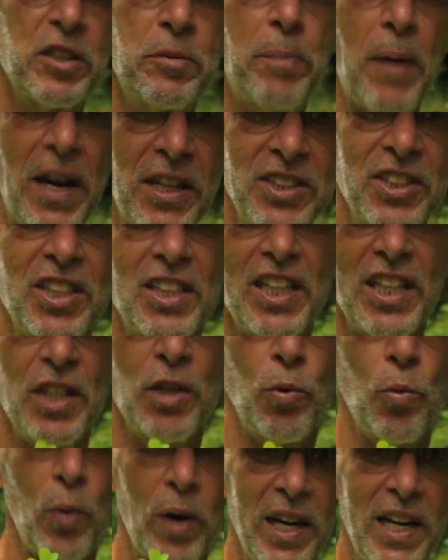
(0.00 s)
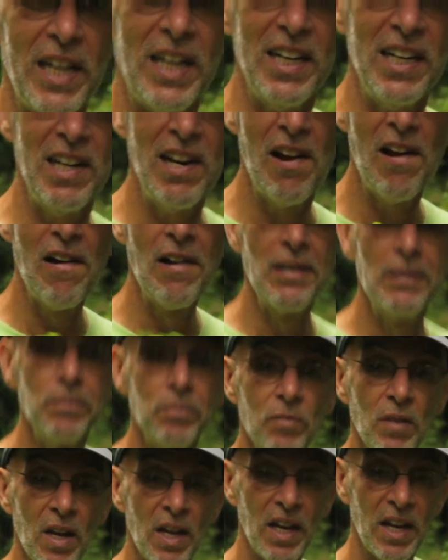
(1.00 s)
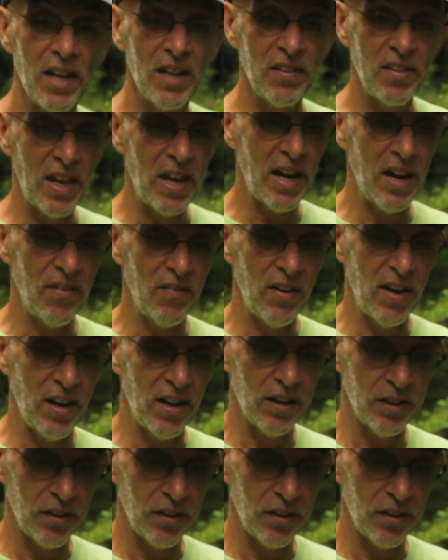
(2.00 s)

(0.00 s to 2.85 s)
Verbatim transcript: basically a weed. They have uh,